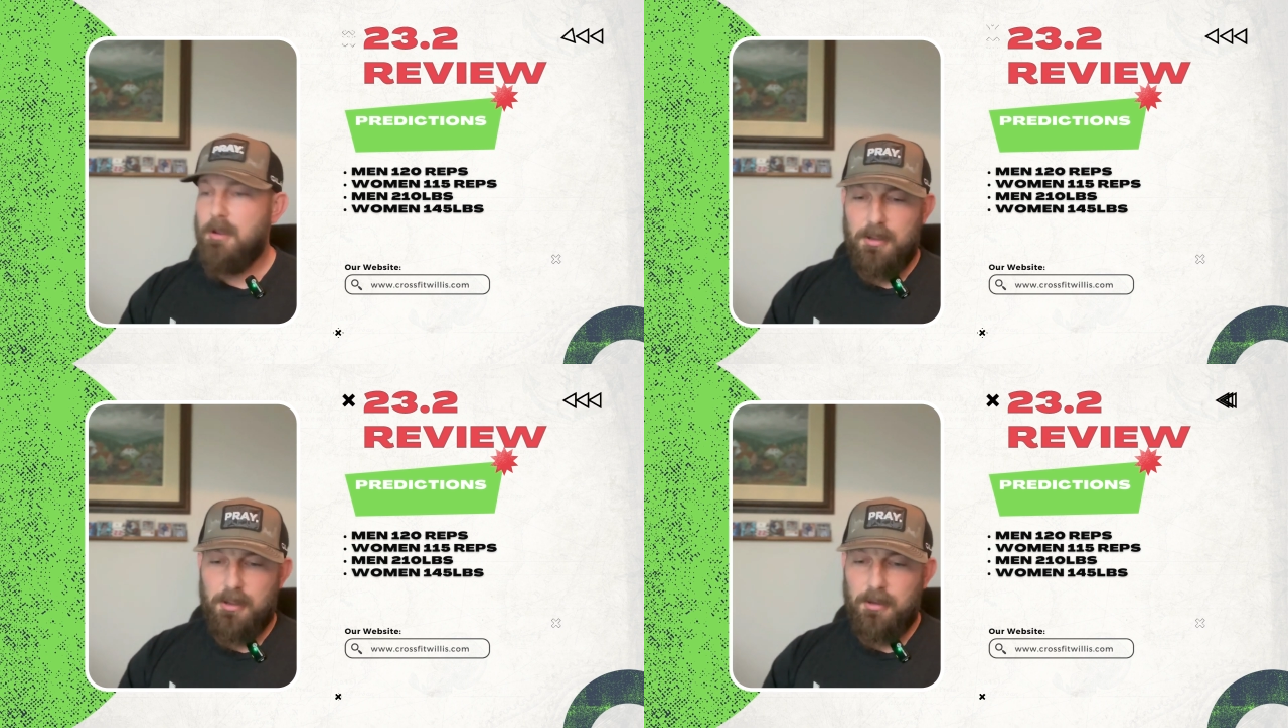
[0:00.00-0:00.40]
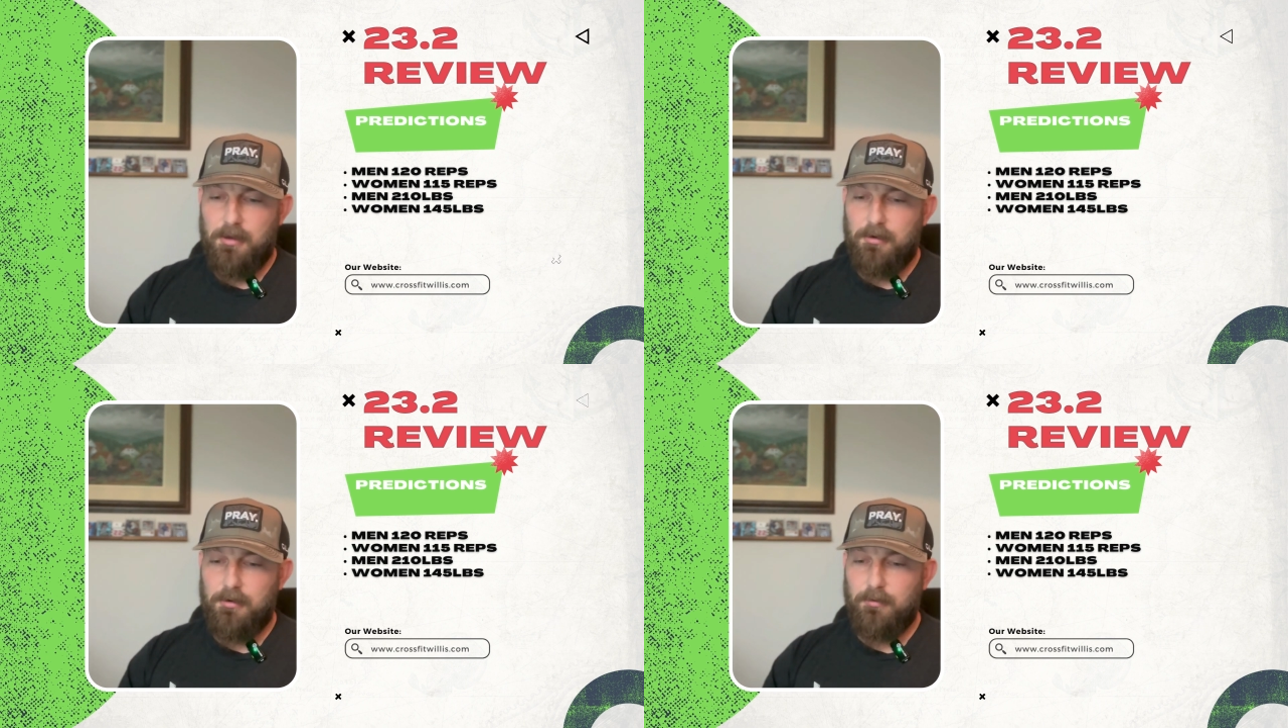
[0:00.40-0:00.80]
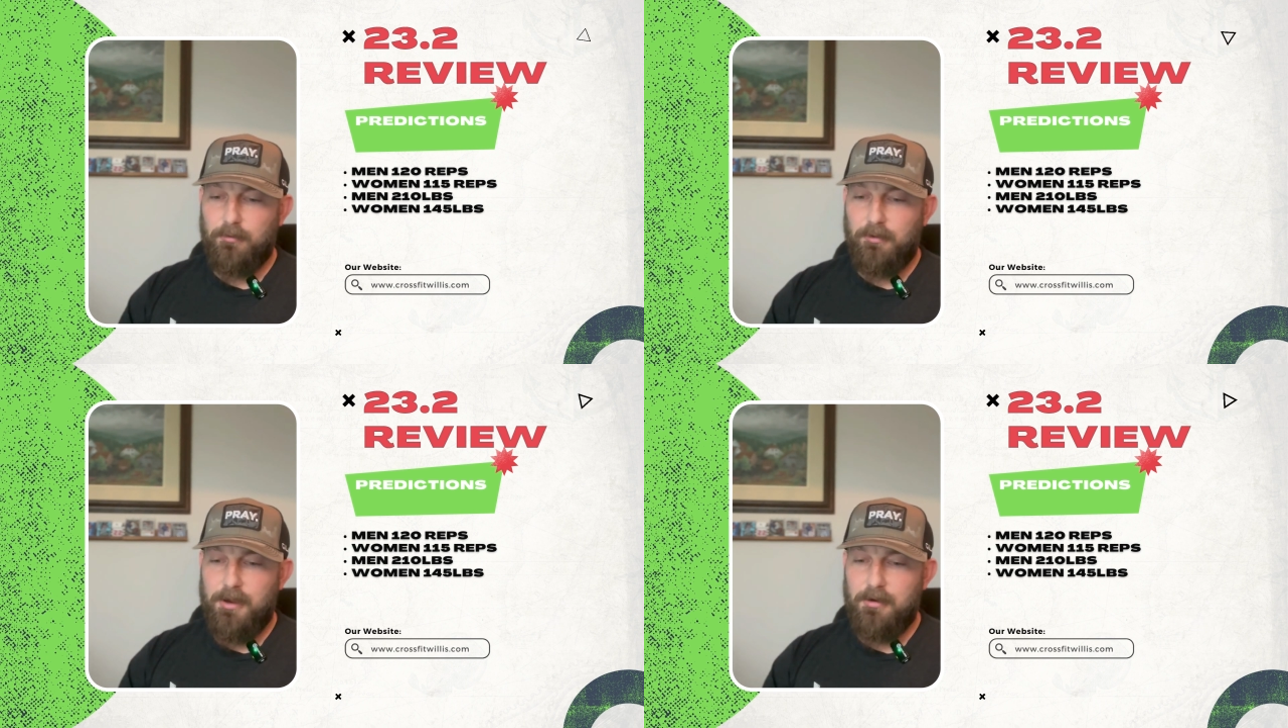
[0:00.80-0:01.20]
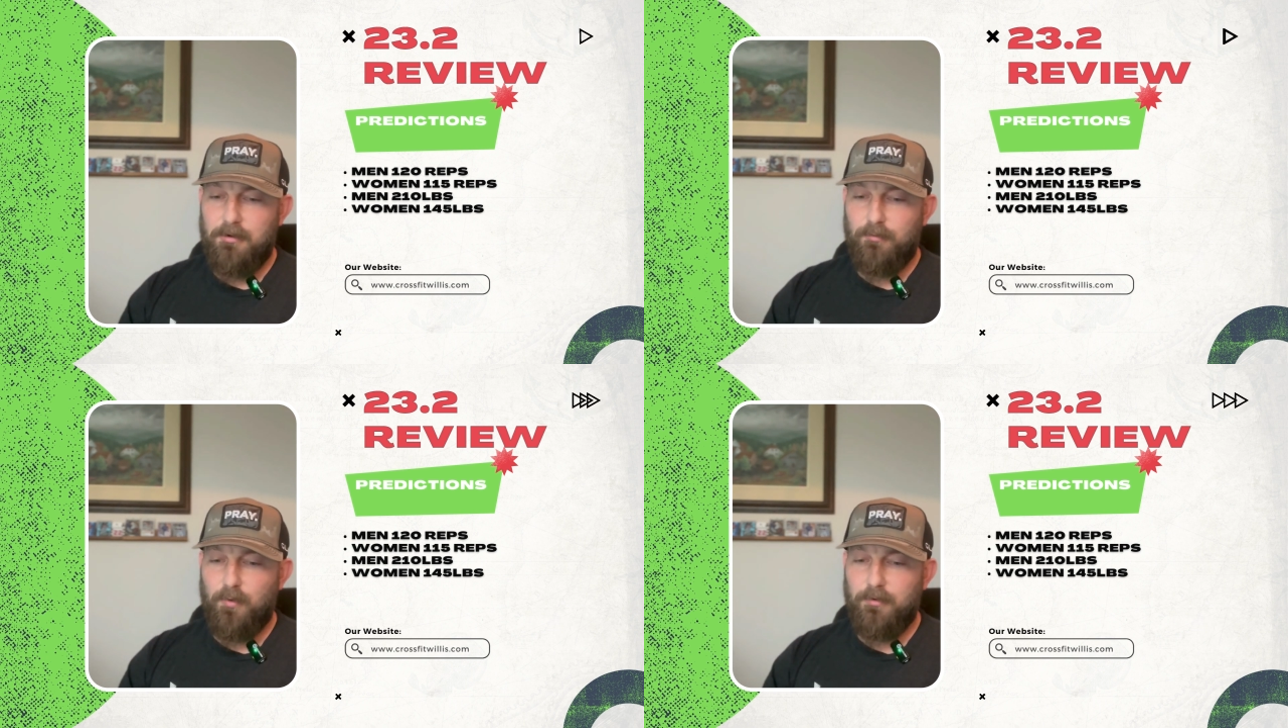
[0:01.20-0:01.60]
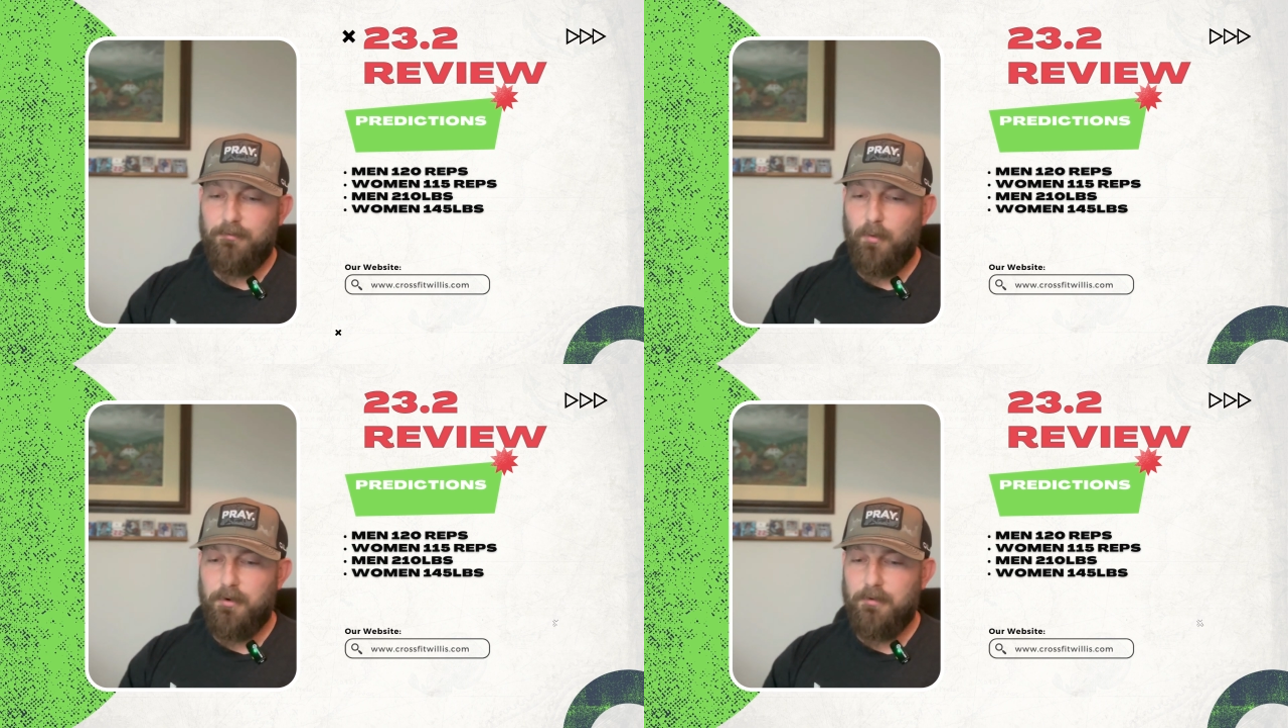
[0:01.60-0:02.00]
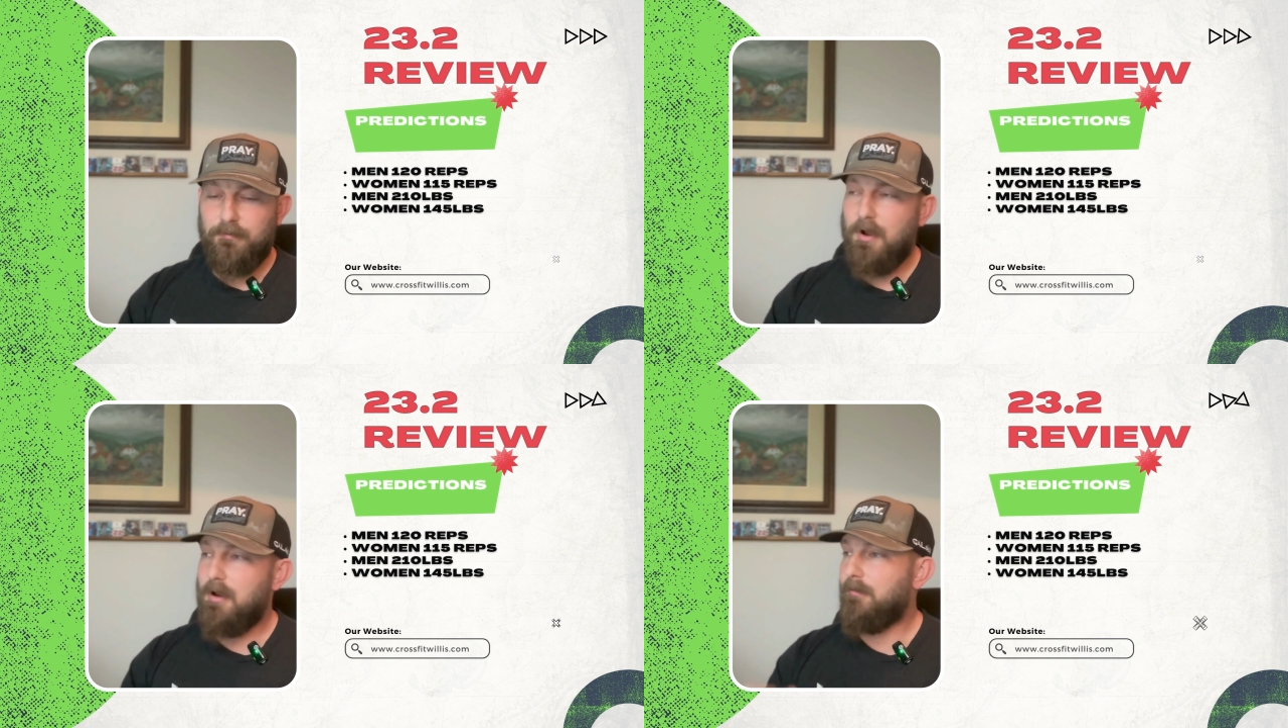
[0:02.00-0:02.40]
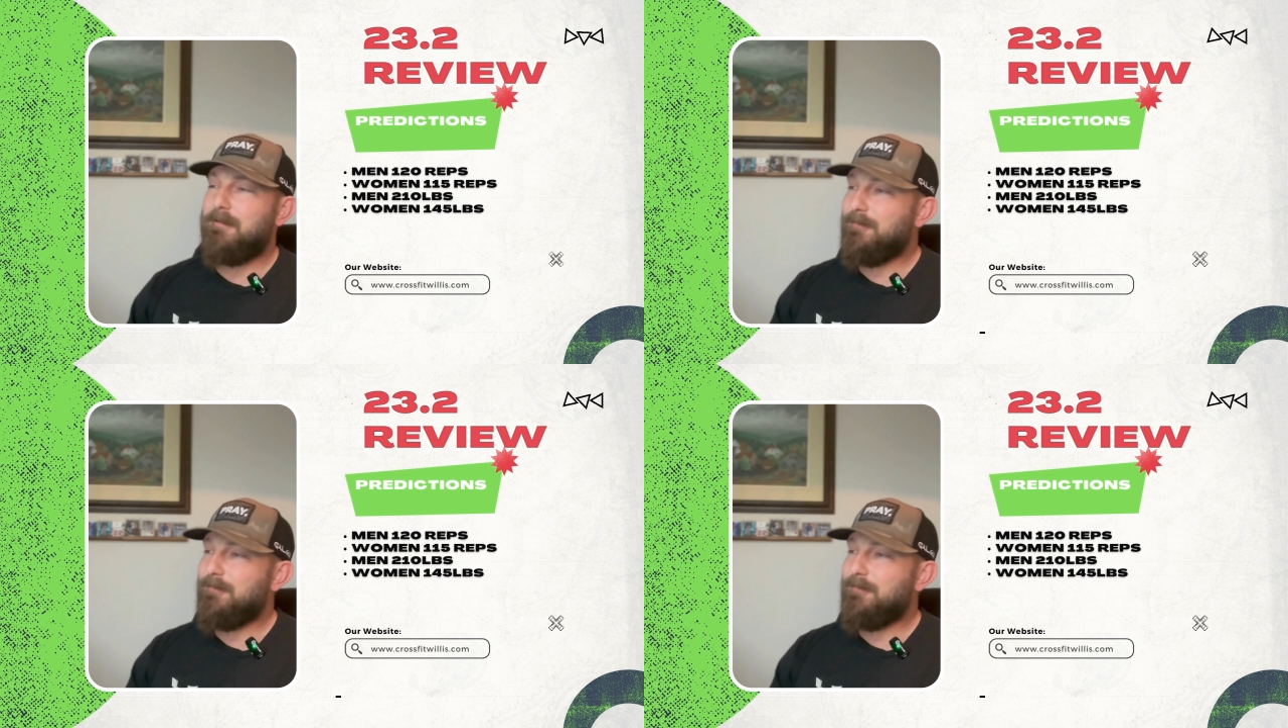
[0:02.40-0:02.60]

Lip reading: and a ladies 145.